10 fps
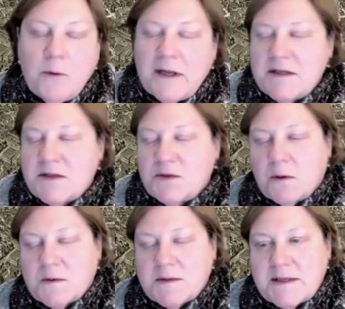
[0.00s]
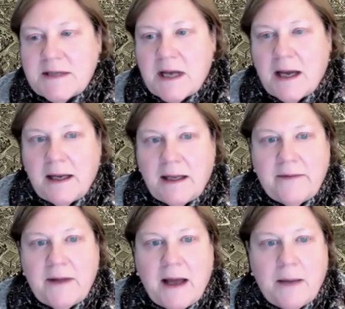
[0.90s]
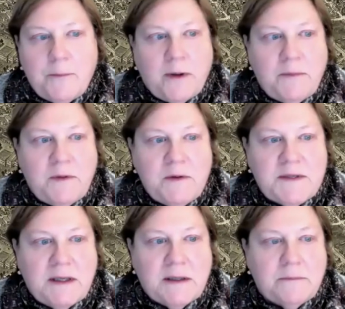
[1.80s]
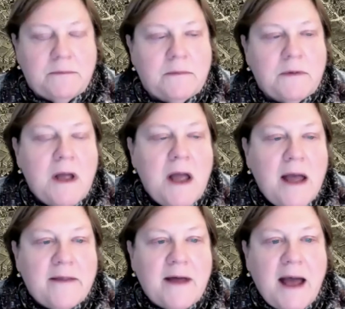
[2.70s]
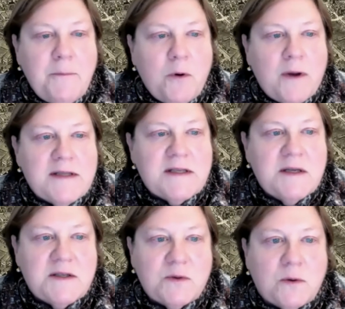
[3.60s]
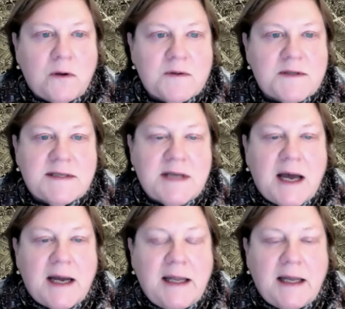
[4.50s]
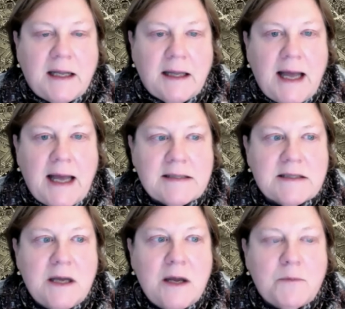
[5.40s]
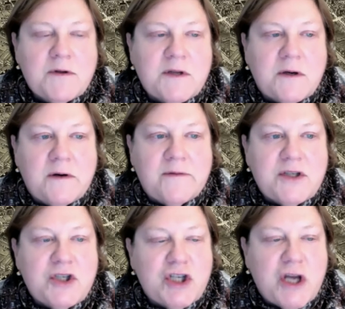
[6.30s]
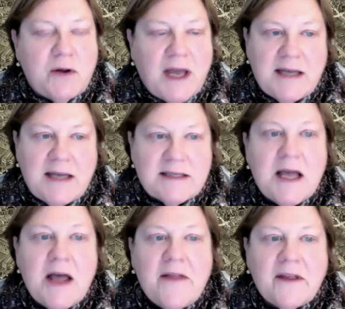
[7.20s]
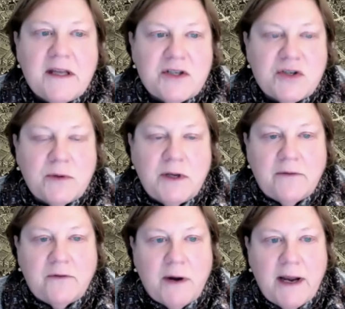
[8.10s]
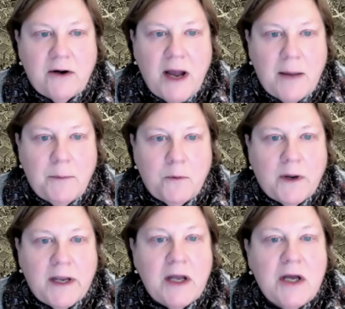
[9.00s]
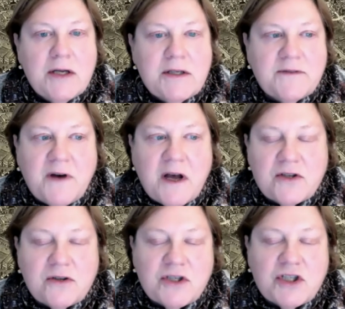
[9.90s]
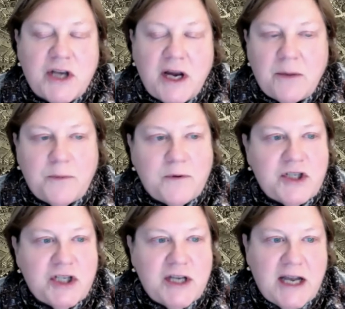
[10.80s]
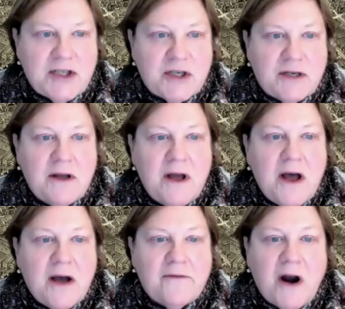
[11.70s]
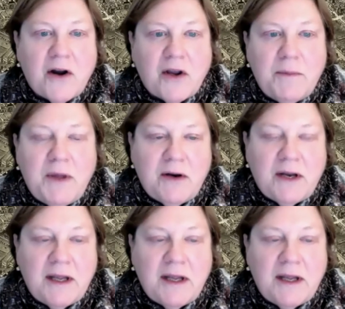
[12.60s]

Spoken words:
Historical Society and the High Point Museum. The High Point's Historical Society collects, preserves, and showcases the history of Greater High Point to foster a shared appreciation of our community